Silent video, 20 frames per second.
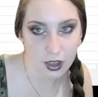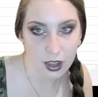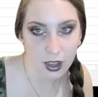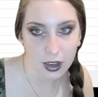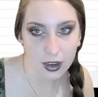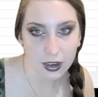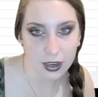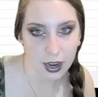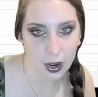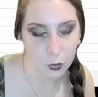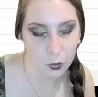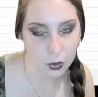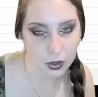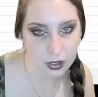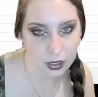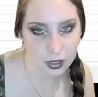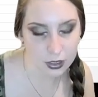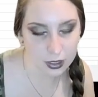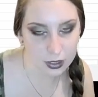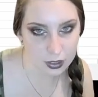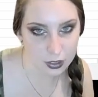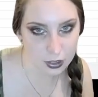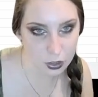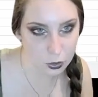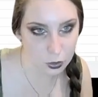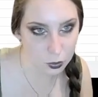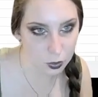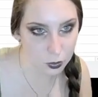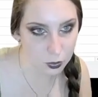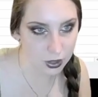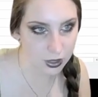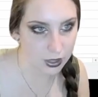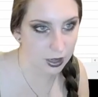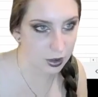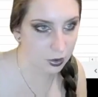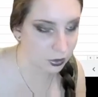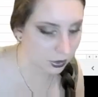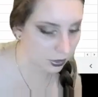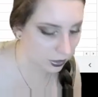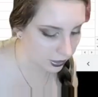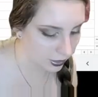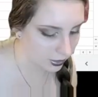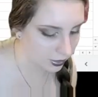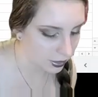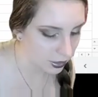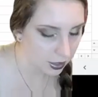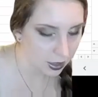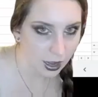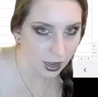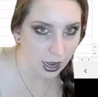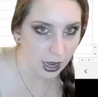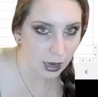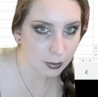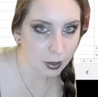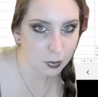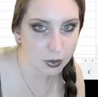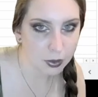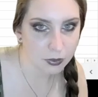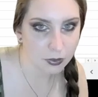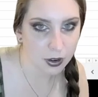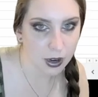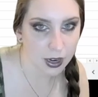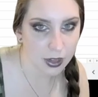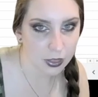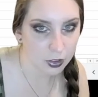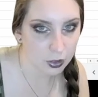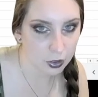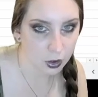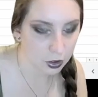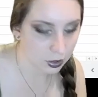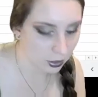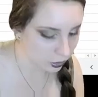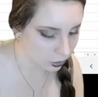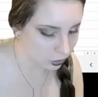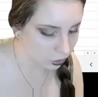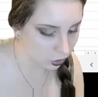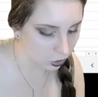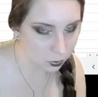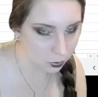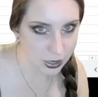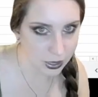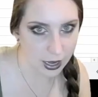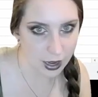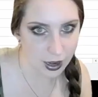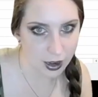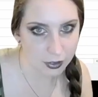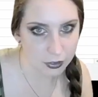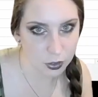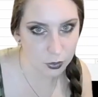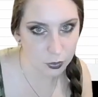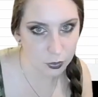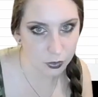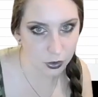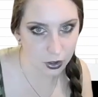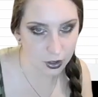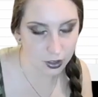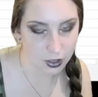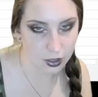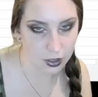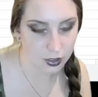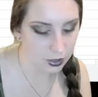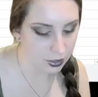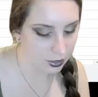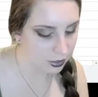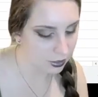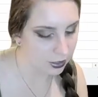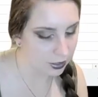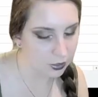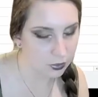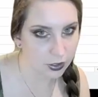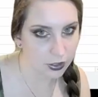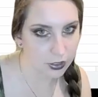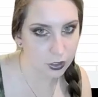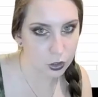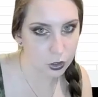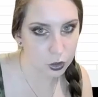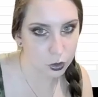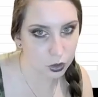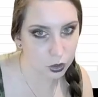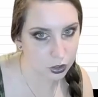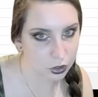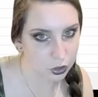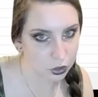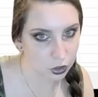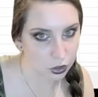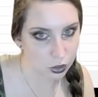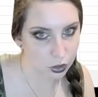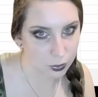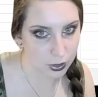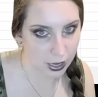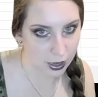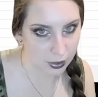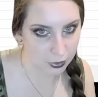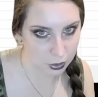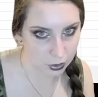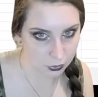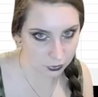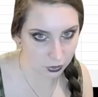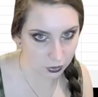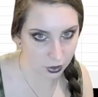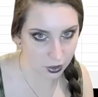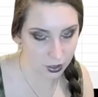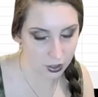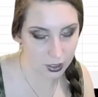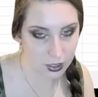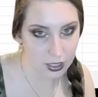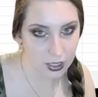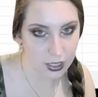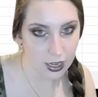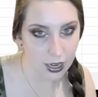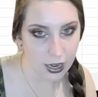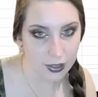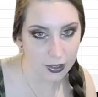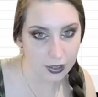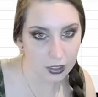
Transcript: Now, what statistics do we want to calculate? How about we find the longest journal we have so far? Let's find the shortest journal we have so far. And let's